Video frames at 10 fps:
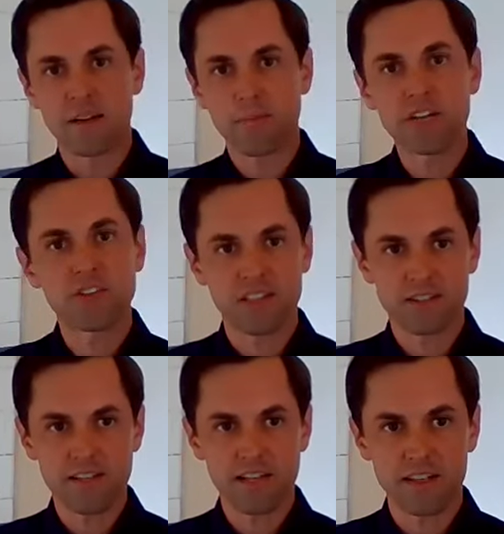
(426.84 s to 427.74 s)
patient
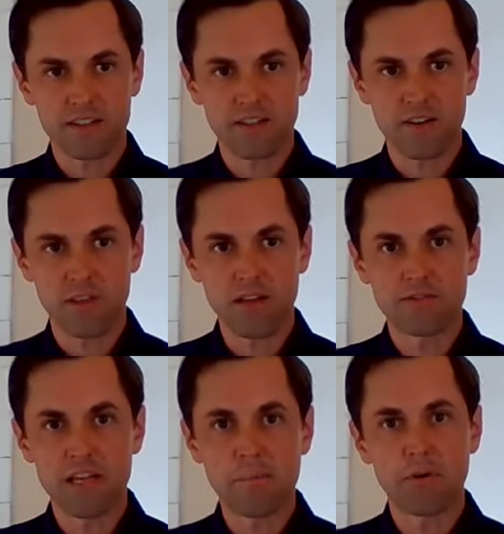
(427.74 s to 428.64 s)
intake. So they've
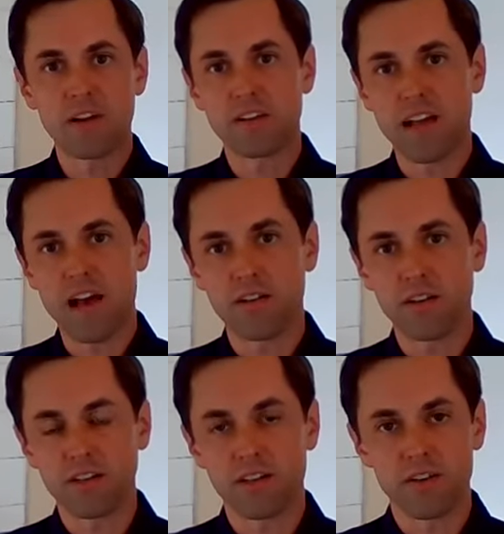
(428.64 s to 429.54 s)
separated
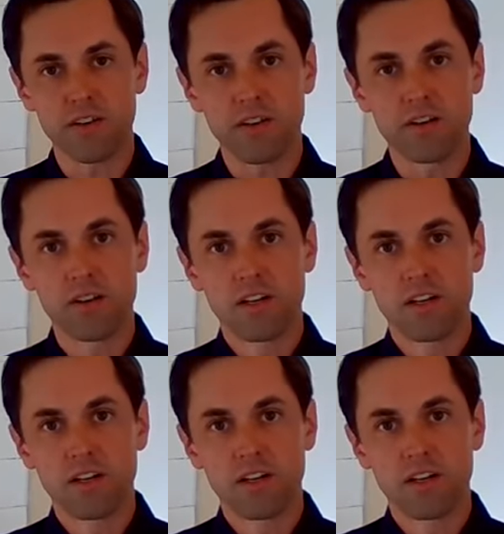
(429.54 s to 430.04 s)
out, you know, their